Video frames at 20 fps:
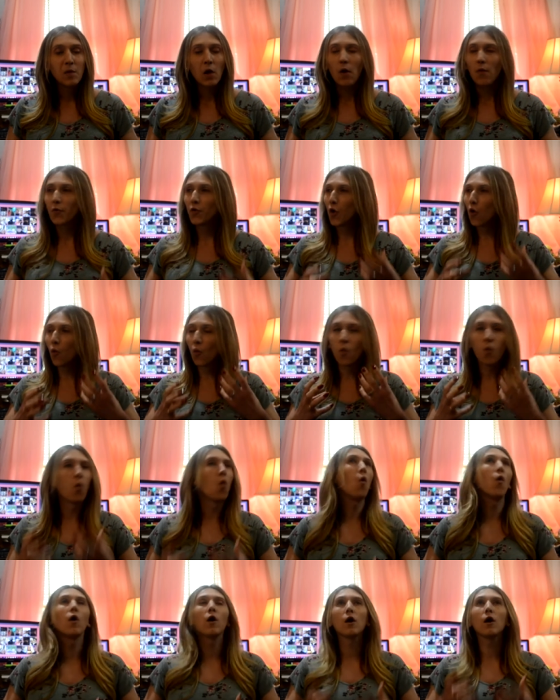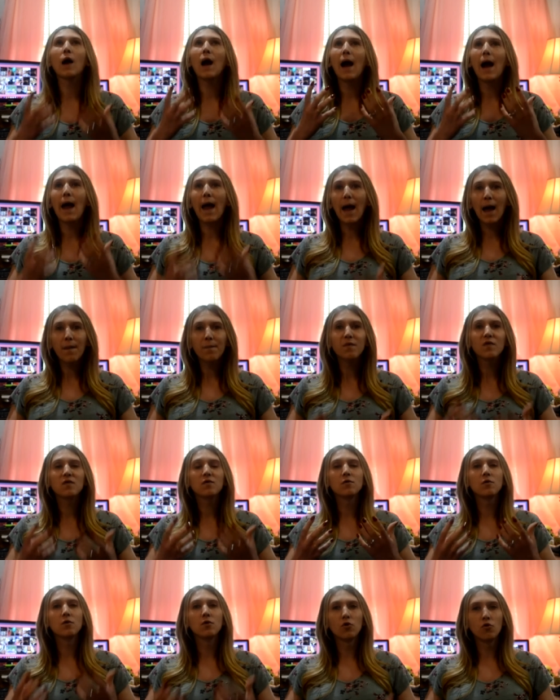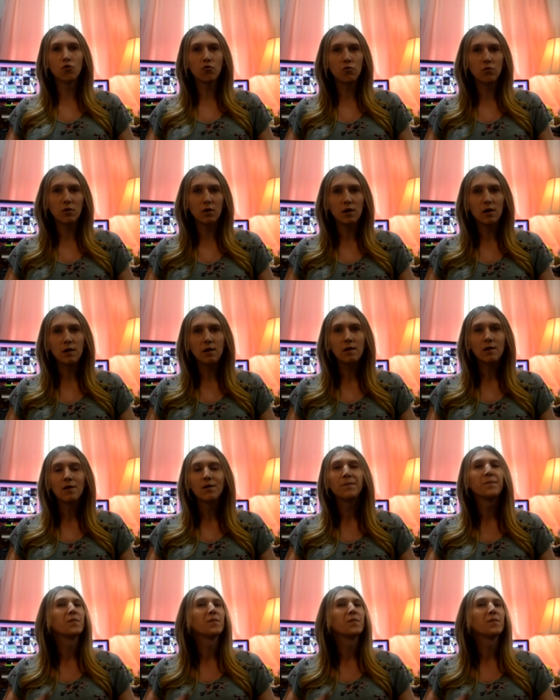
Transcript: The war absolutely